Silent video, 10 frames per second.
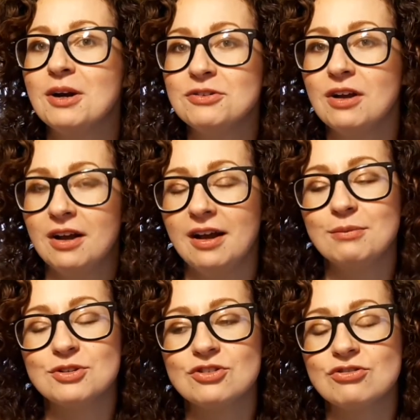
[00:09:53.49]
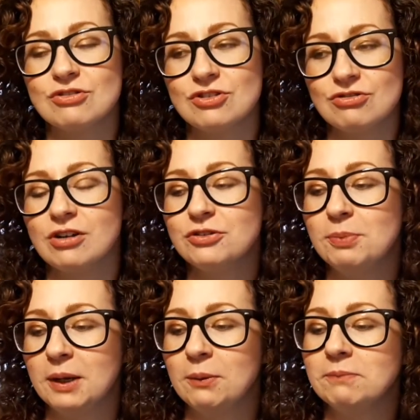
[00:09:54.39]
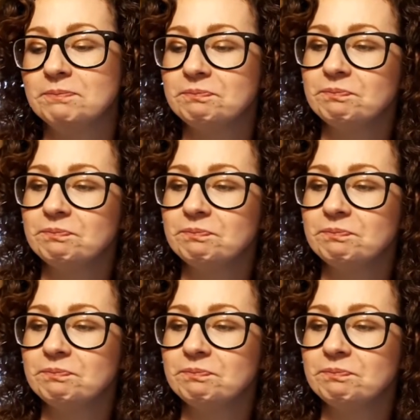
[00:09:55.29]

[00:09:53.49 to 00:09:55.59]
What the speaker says: It was a struggle to pick one.